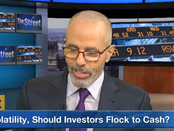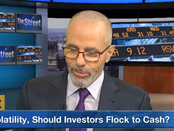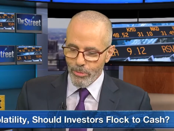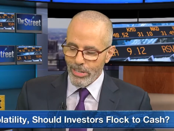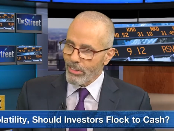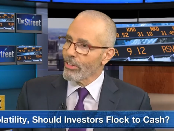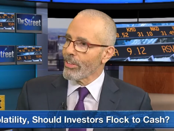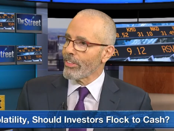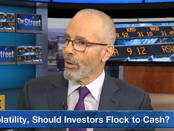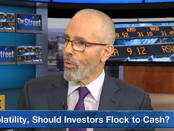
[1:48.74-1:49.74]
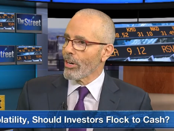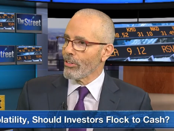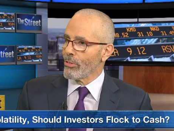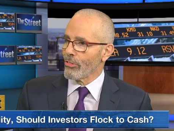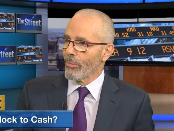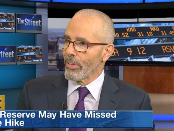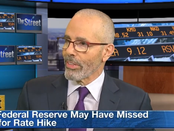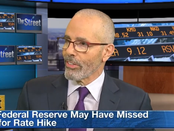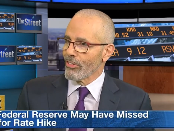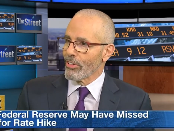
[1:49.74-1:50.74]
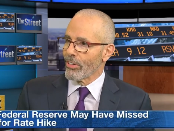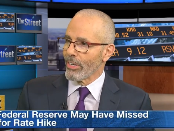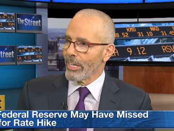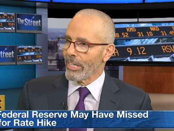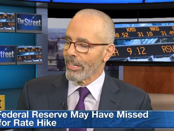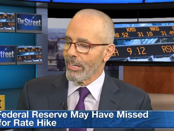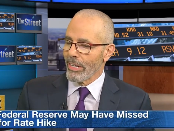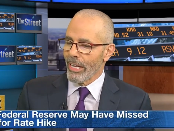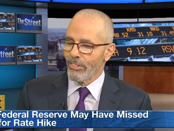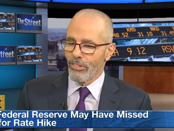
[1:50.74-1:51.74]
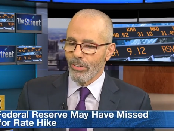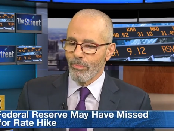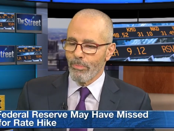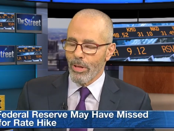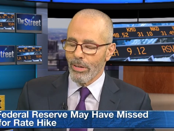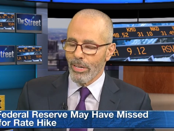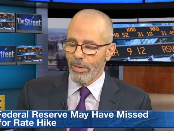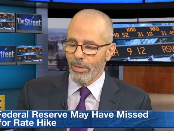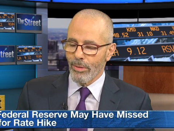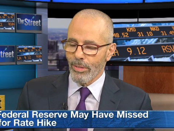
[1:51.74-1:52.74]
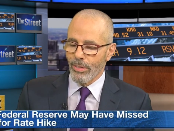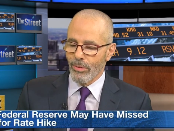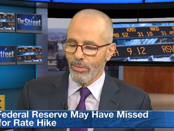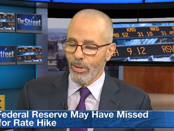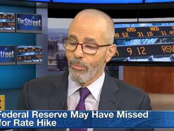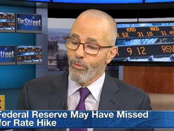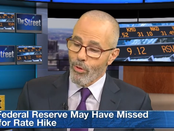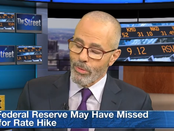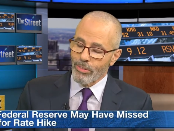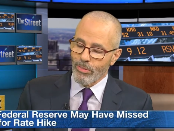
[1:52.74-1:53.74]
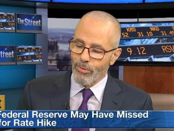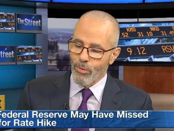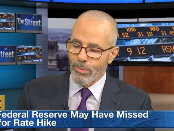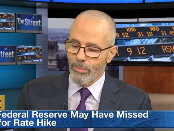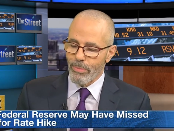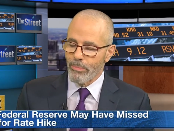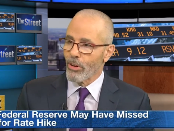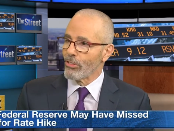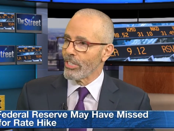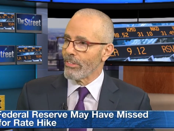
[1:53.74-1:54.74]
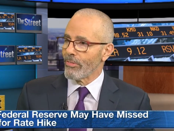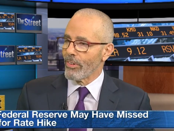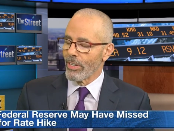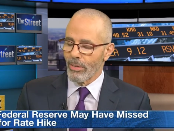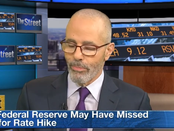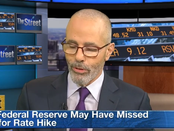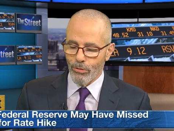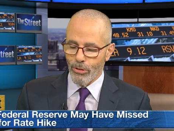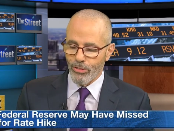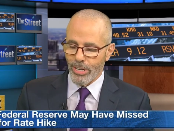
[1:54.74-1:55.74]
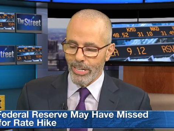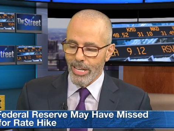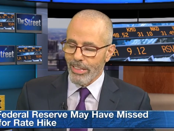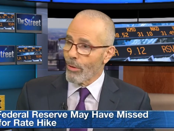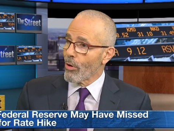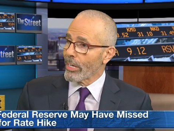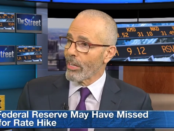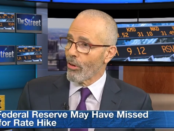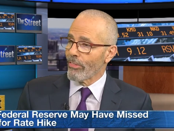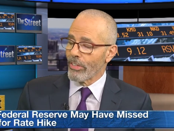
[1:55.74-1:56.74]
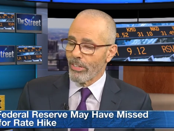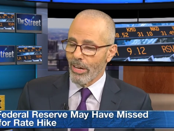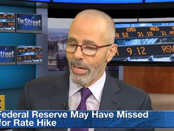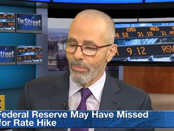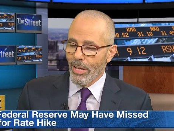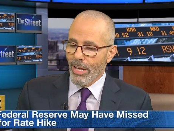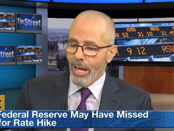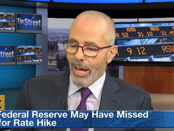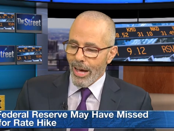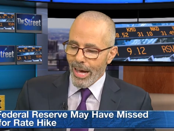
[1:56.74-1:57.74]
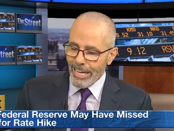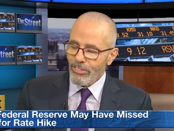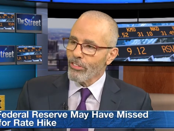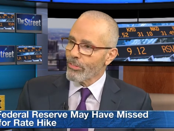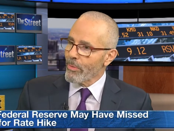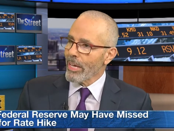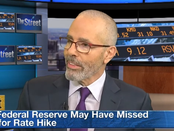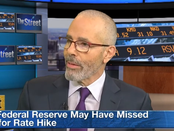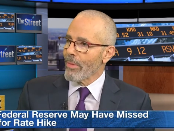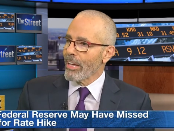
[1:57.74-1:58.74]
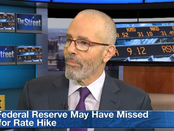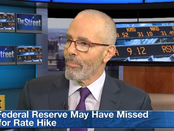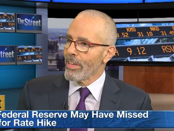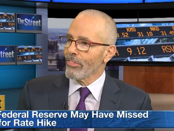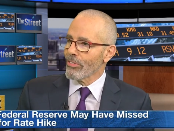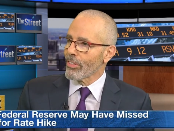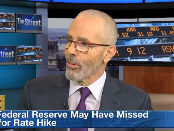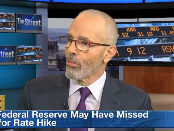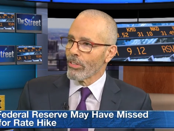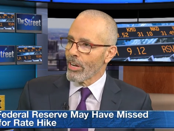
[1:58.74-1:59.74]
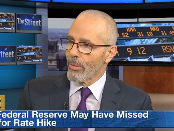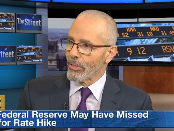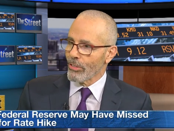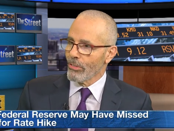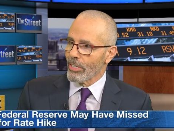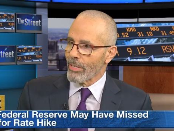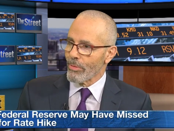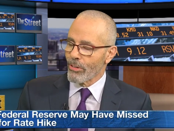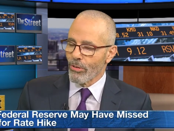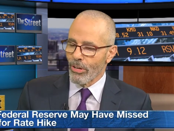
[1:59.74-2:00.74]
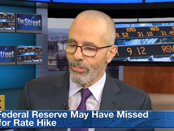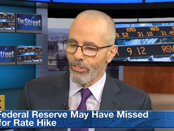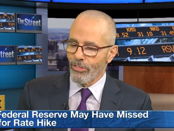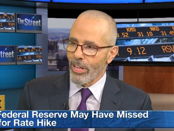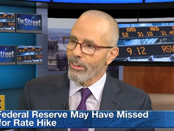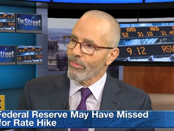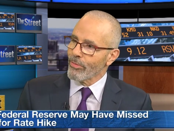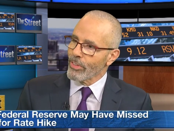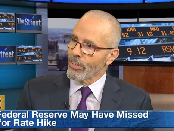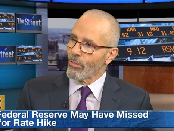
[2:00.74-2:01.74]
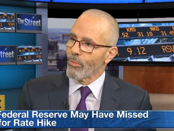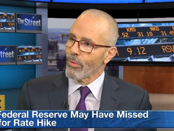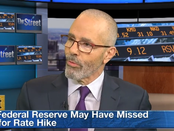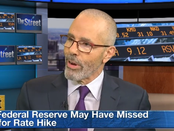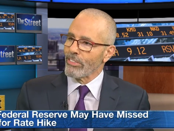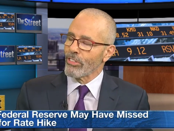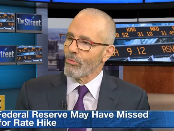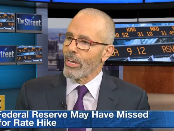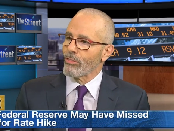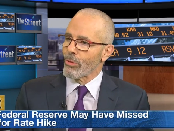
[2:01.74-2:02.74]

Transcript: it's pretty clear that they want to do something this year. And uh, as a uh, you, know former former PIMCO chief uh, Bill Gross said, they want to get off the dime. I suspect they may have missed the golden opportunity because instead of you know raising rates